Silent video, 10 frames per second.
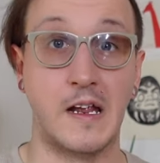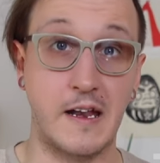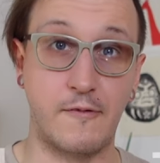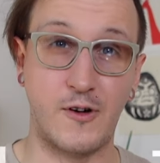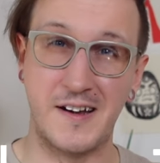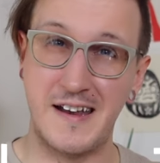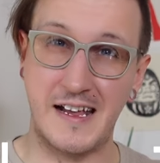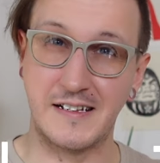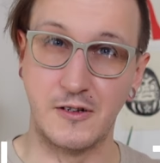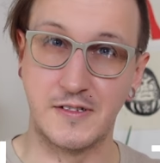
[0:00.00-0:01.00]
Now, for our
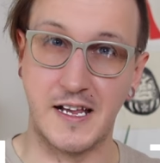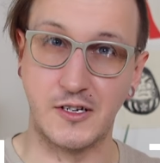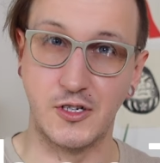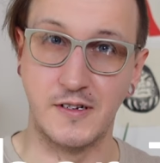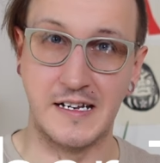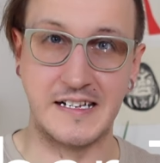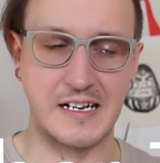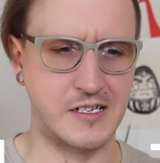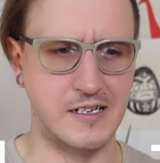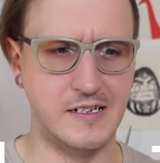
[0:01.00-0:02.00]
next little section, it's
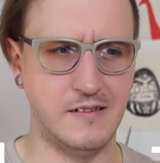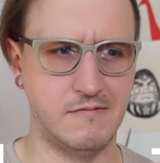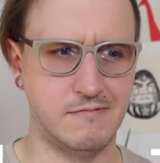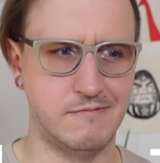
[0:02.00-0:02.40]
actually